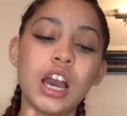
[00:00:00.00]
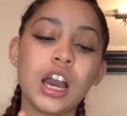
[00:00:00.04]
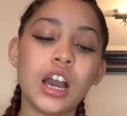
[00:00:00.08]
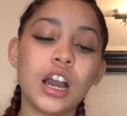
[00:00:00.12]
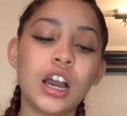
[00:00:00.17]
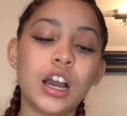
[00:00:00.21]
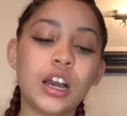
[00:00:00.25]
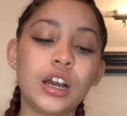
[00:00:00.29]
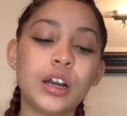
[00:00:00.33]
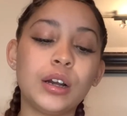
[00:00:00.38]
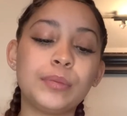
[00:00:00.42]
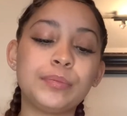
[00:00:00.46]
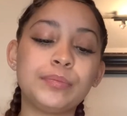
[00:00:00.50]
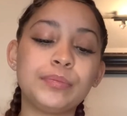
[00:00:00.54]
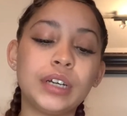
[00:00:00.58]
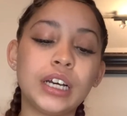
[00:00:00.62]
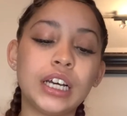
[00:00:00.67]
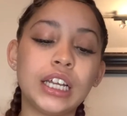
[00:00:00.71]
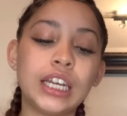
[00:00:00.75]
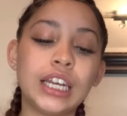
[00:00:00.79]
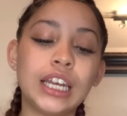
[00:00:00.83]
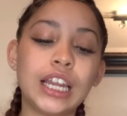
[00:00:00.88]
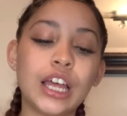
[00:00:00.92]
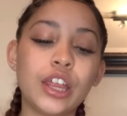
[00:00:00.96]

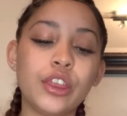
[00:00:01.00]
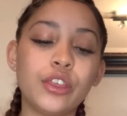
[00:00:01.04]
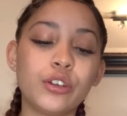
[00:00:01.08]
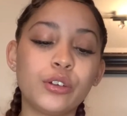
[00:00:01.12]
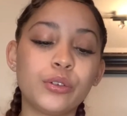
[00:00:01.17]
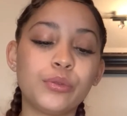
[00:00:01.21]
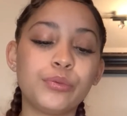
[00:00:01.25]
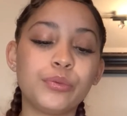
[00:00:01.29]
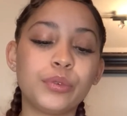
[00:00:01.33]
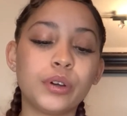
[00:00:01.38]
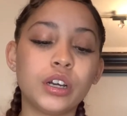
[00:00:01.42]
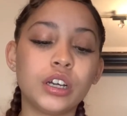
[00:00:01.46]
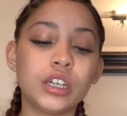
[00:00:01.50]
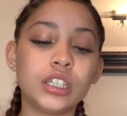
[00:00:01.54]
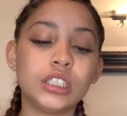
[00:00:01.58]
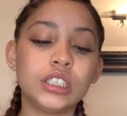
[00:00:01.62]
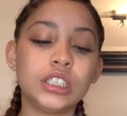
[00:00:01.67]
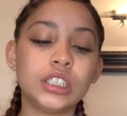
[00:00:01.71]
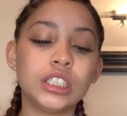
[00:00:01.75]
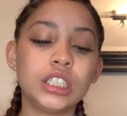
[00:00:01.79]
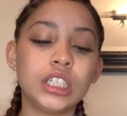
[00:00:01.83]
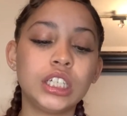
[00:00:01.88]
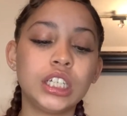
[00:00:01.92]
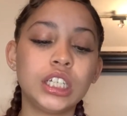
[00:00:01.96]
Another
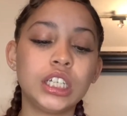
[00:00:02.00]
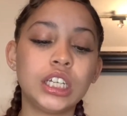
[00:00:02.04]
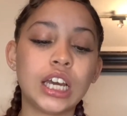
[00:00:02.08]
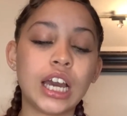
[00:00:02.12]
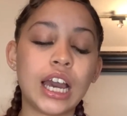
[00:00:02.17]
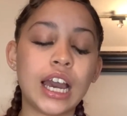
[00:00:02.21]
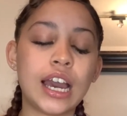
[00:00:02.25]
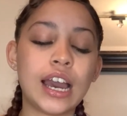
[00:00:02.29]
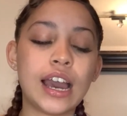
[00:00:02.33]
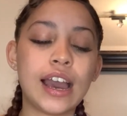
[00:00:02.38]
one I